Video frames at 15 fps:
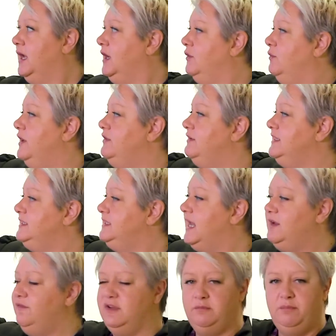whether it's
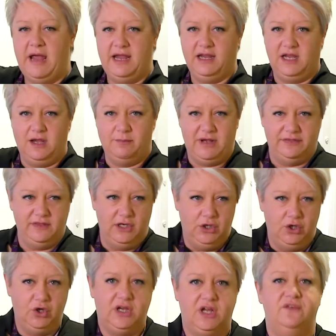David Beckham and the
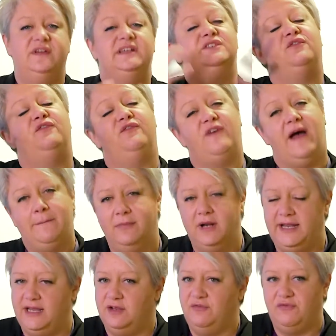look of his
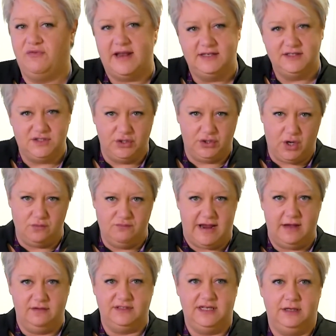family and friends that go
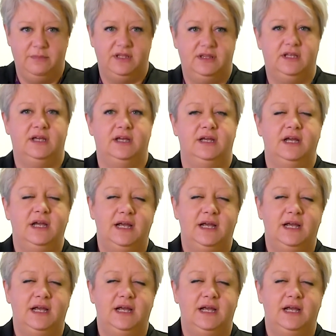around him and the